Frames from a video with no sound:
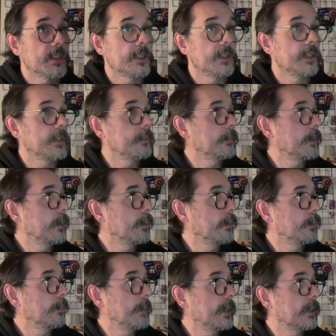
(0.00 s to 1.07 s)
And then we
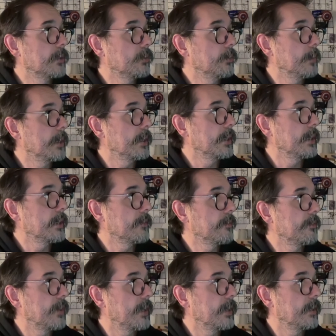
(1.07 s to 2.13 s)
go back to Maya,
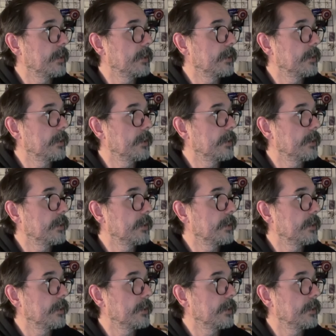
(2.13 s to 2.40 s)
file,